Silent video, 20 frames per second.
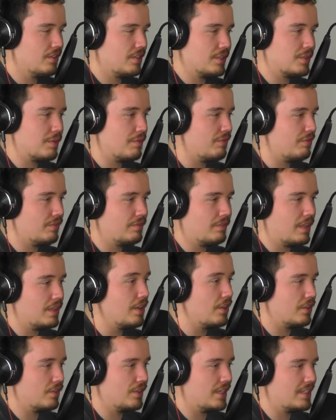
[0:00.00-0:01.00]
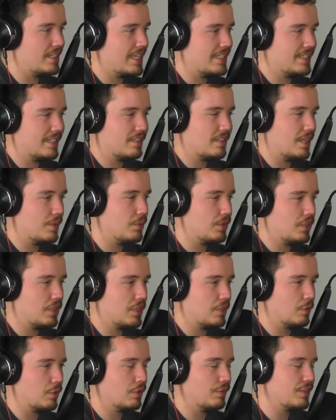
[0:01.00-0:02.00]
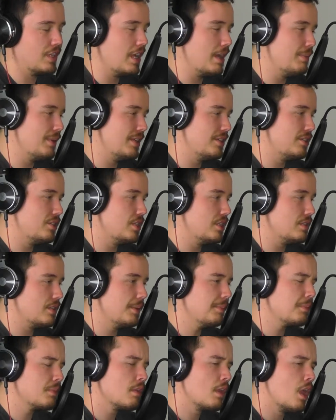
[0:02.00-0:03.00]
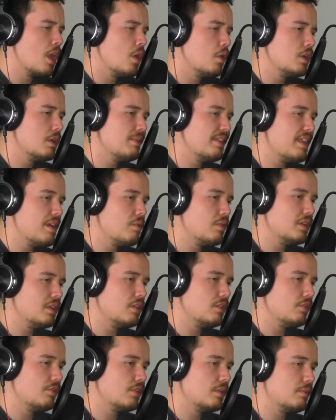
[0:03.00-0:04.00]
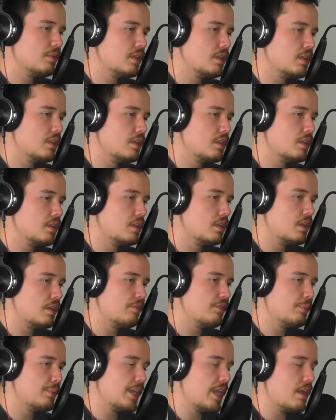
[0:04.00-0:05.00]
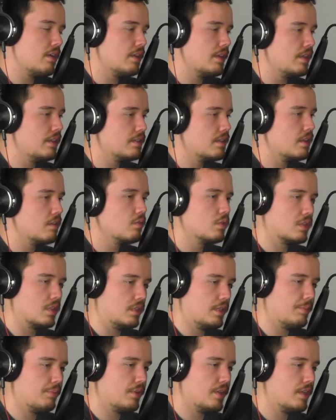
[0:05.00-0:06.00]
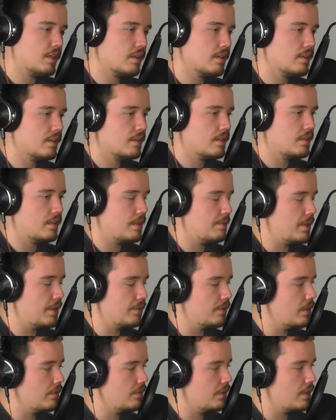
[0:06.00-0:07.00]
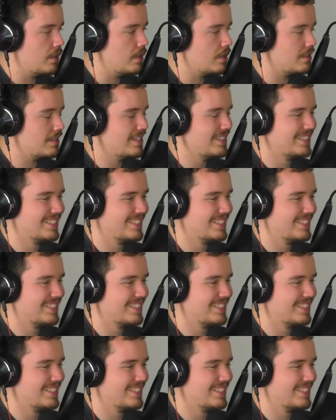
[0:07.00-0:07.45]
There's another fantastic line when they're on the rooftop and she's like, "What about that one girl from from accounting?" He's like, "With the lip ring? I'm not ready for that."